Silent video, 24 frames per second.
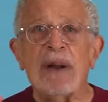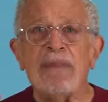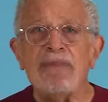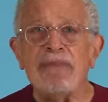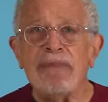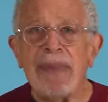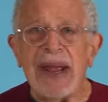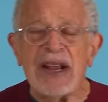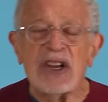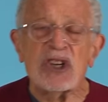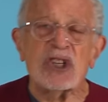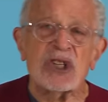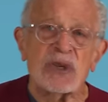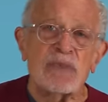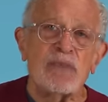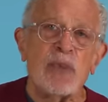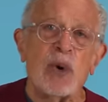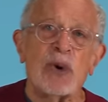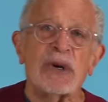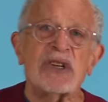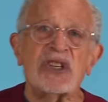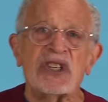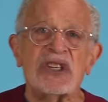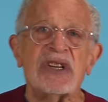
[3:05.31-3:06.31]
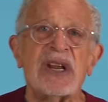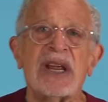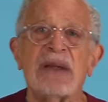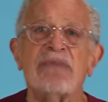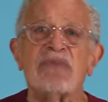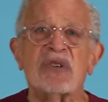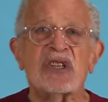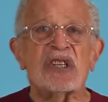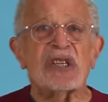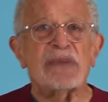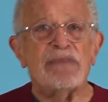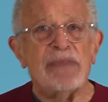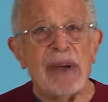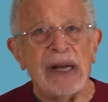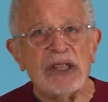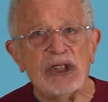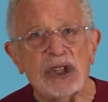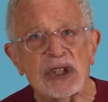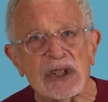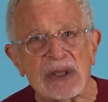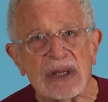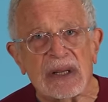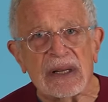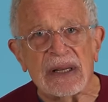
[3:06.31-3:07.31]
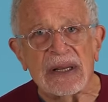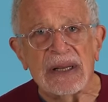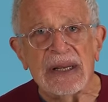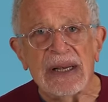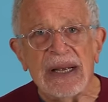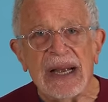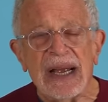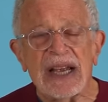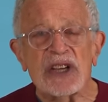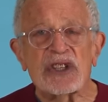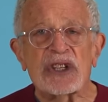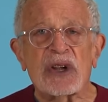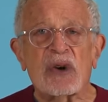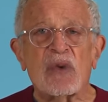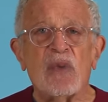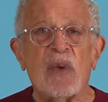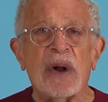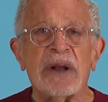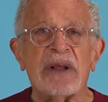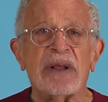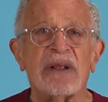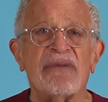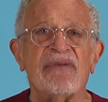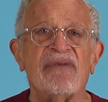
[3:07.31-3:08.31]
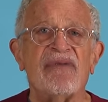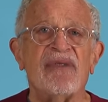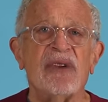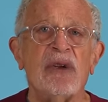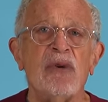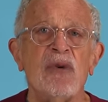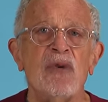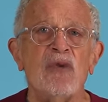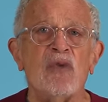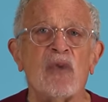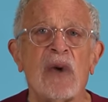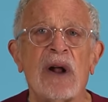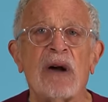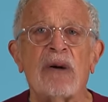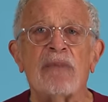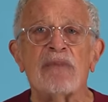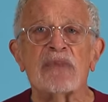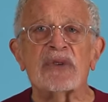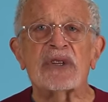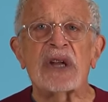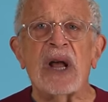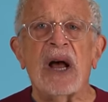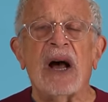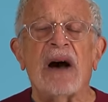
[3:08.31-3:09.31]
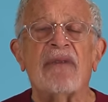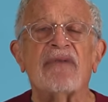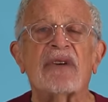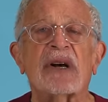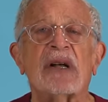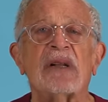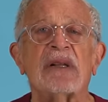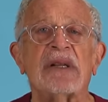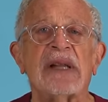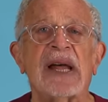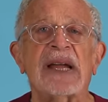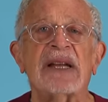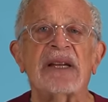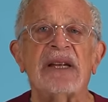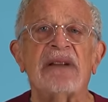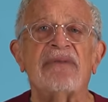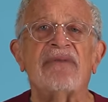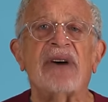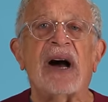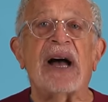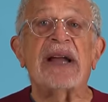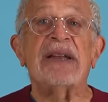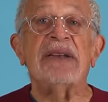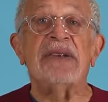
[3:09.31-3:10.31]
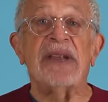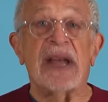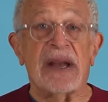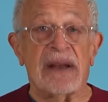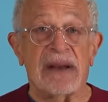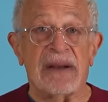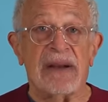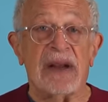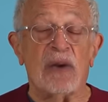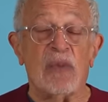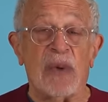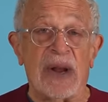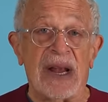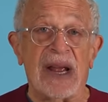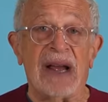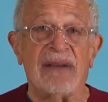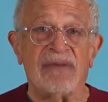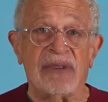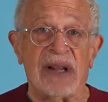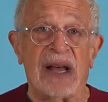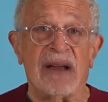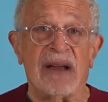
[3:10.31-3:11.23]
what makes sports teams special is they're one of the few realms of collective identity we have